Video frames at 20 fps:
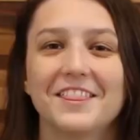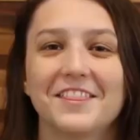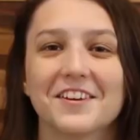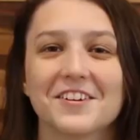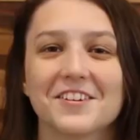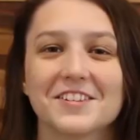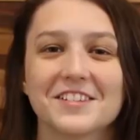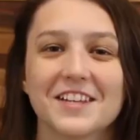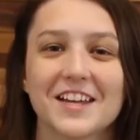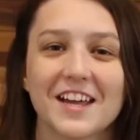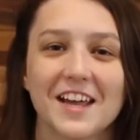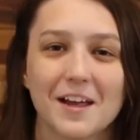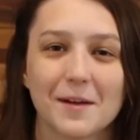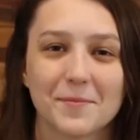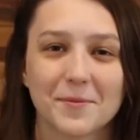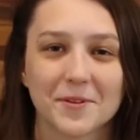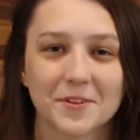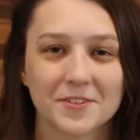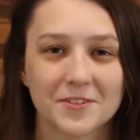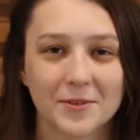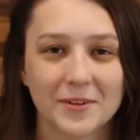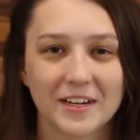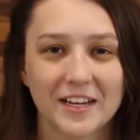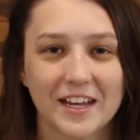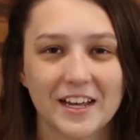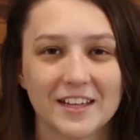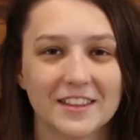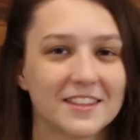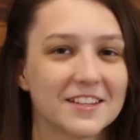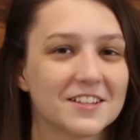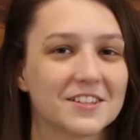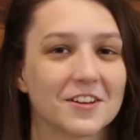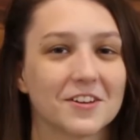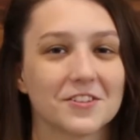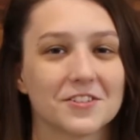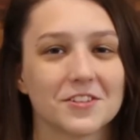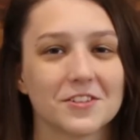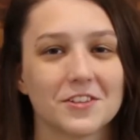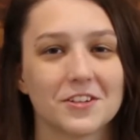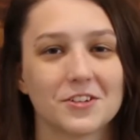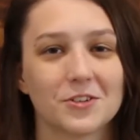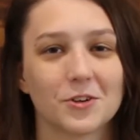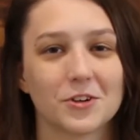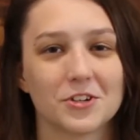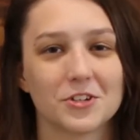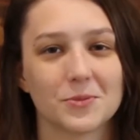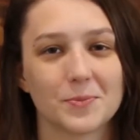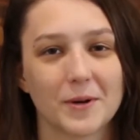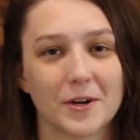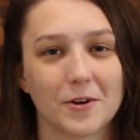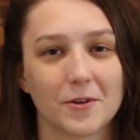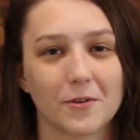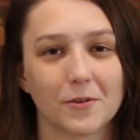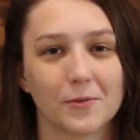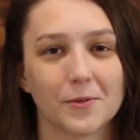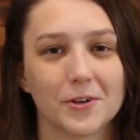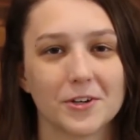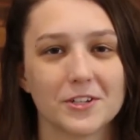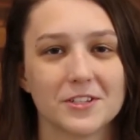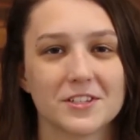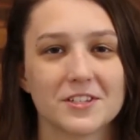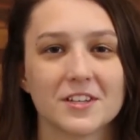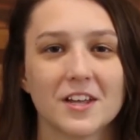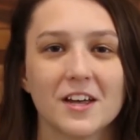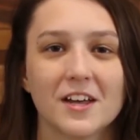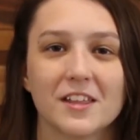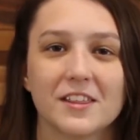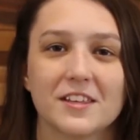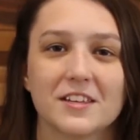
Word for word: Thursday, April 28th is also the Torchbearer Awards.